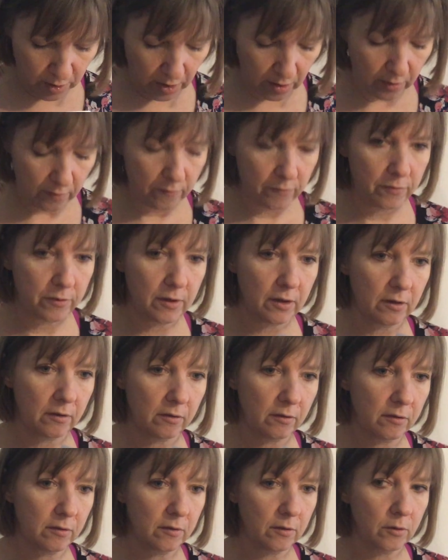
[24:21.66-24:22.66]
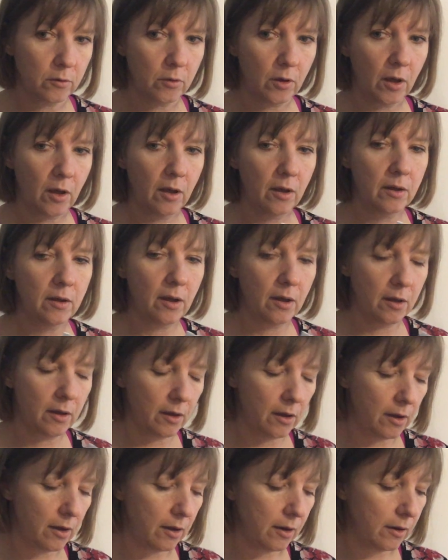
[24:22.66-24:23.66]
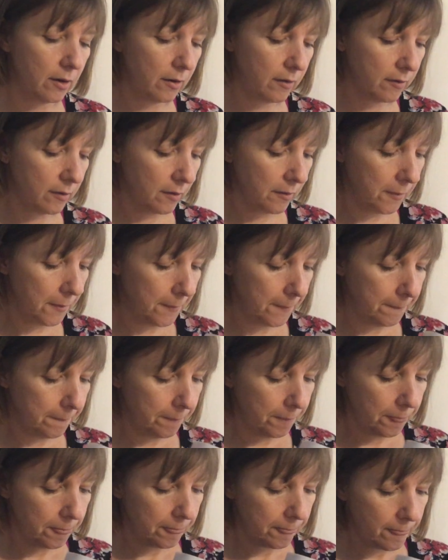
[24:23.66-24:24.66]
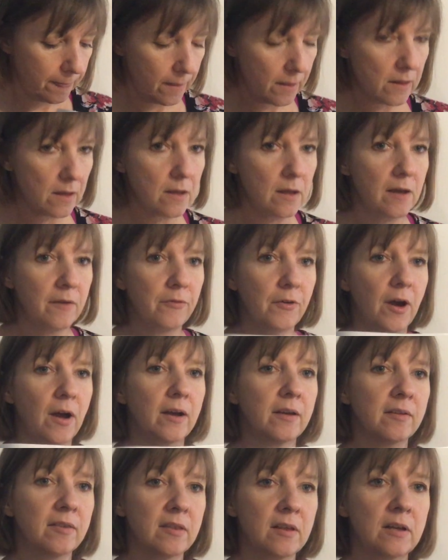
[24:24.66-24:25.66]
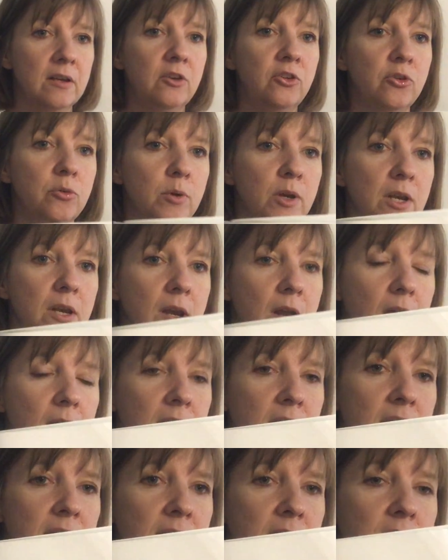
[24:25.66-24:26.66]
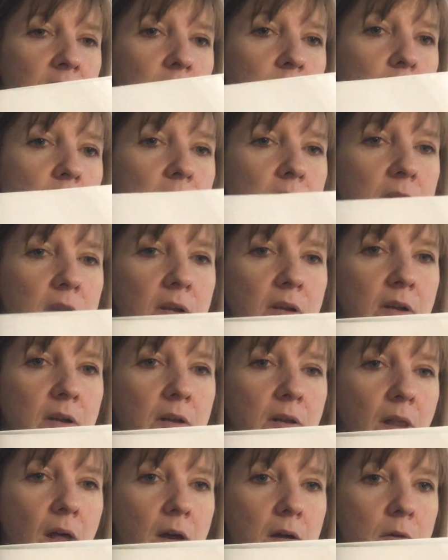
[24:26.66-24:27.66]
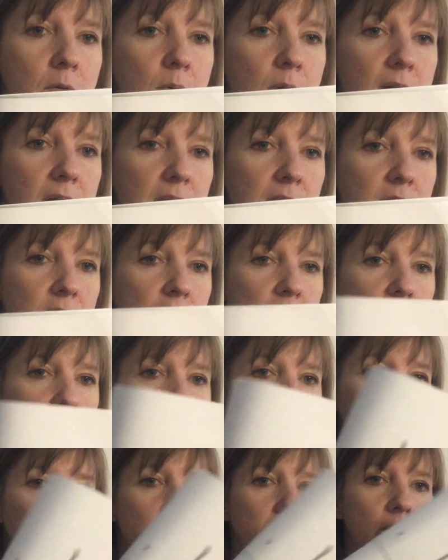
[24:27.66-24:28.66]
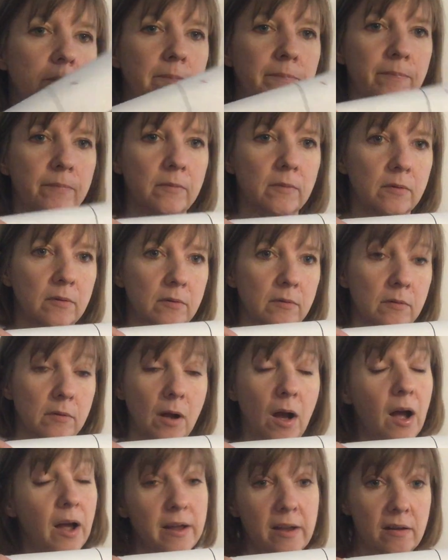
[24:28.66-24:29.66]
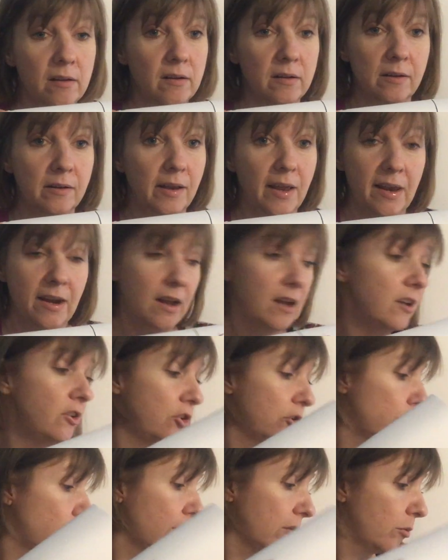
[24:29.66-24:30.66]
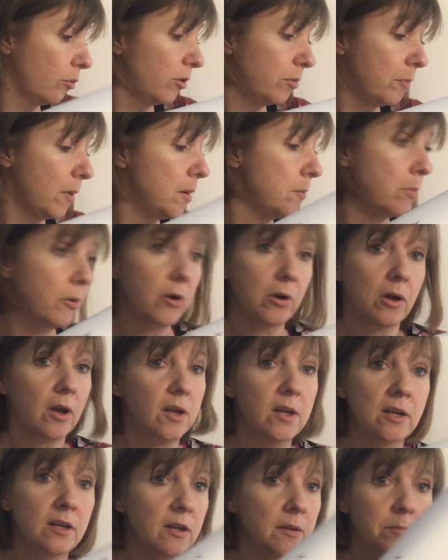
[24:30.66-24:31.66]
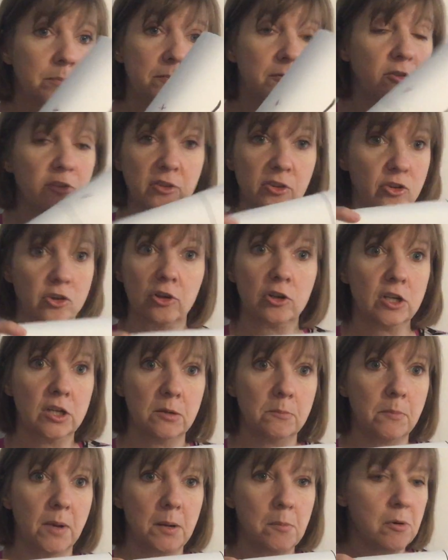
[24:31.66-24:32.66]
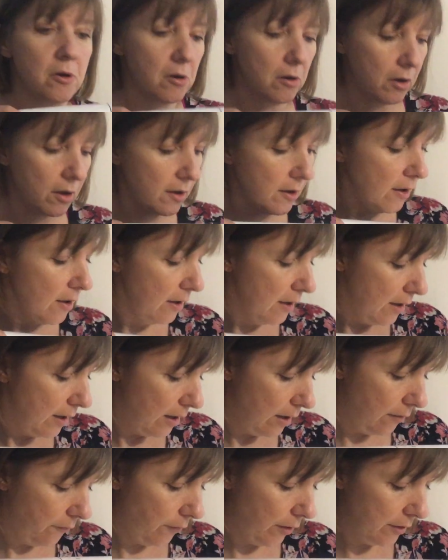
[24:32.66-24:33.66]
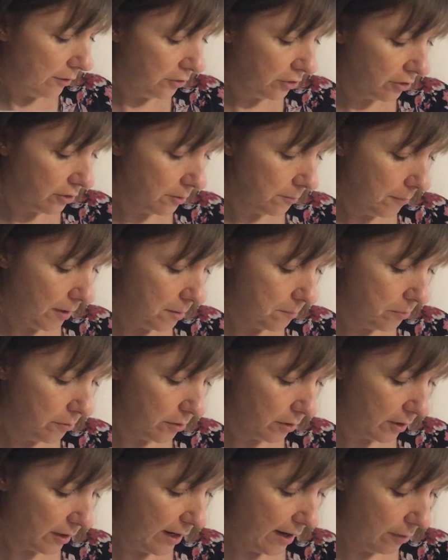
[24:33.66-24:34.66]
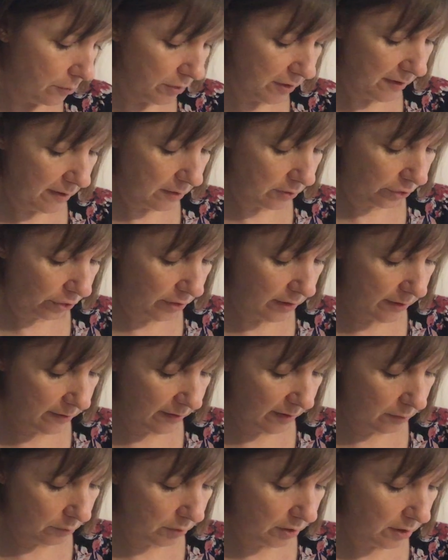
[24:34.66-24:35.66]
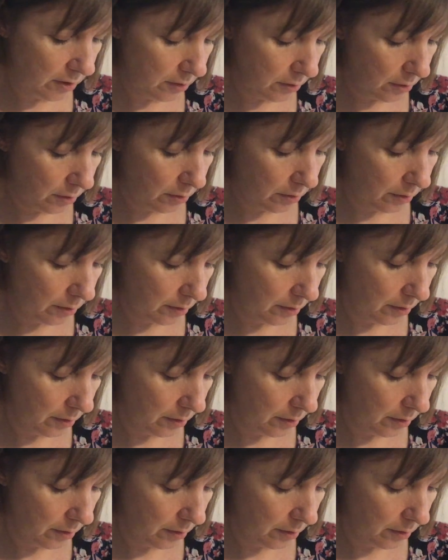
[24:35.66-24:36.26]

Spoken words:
have this, okay? And if I said do a 90-degree clockwise turn, I do this with my book. I end up just turning my book. If I turn my book, now it's actually down here.